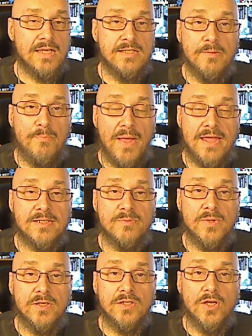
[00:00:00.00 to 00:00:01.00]

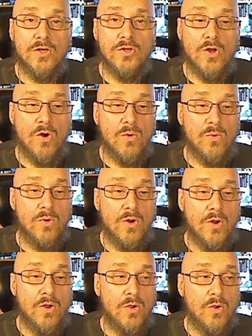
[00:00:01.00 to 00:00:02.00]
debasement. No,
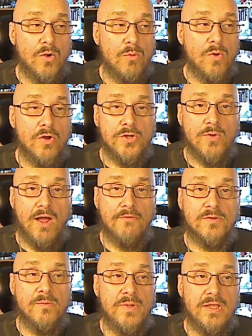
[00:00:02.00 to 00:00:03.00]
well, you
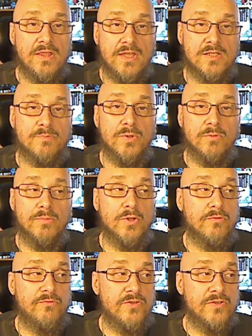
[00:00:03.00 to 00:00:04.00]
have to be this
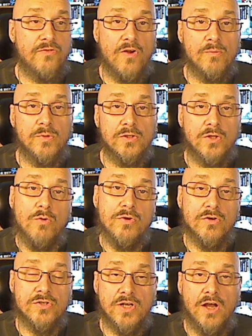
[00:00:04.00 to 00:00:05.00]
far below
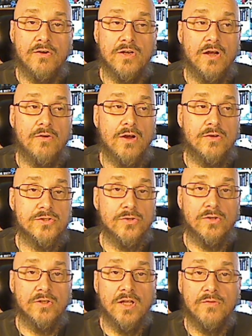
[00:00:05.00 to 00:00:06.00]
your a
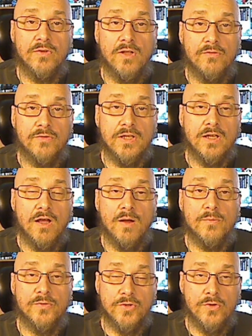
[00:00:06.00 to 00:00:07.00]
certain level of
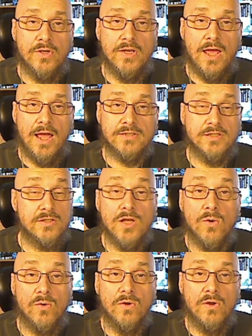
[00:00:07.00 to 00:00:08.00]
income so you can access.
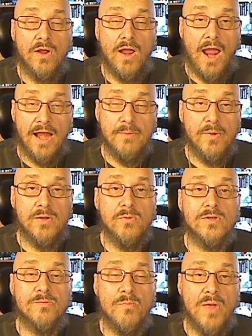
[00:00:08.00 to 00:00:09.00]
No. Anybody who
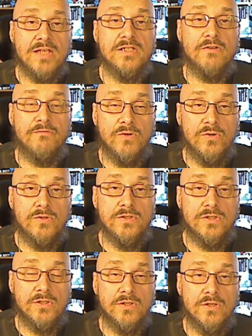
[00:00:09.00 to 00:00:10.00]
wants basic
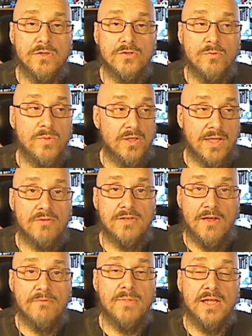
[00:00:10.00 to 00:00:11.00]
foods should be allowed
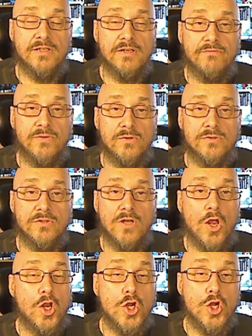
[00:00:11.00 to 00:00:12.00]
to have basic foods.
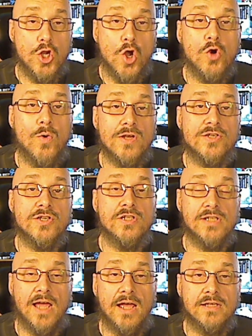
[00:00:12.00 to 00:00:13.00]
No
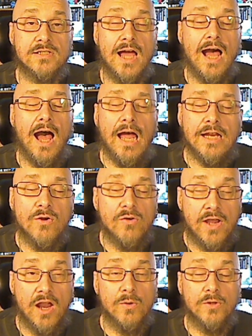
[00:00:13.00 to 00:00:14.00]
questions asked. I
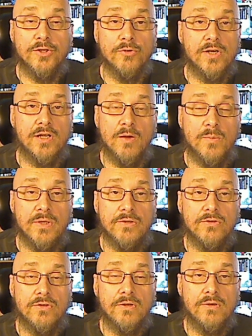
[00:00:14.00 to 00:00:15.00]
don't care what their income
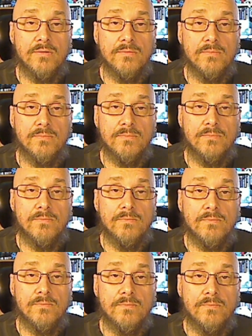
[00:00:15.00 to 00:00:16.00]
is.
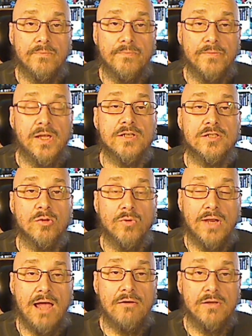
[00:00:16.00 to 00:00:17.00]
Because the
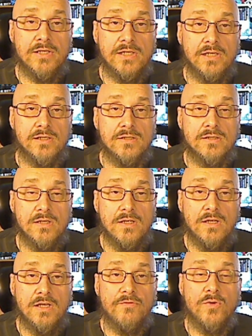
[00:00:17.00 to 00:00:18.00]
reality is,
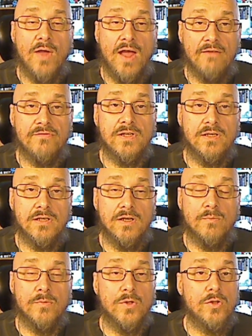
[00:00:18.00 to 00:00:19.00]
if you have the
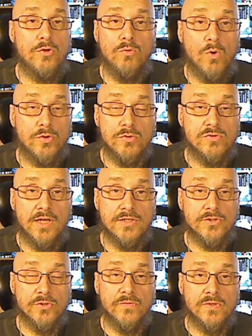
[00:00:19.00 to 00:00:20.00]
income, you won't use
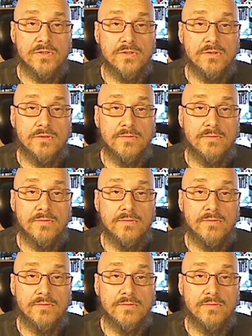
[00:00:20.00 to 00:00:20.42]
that service.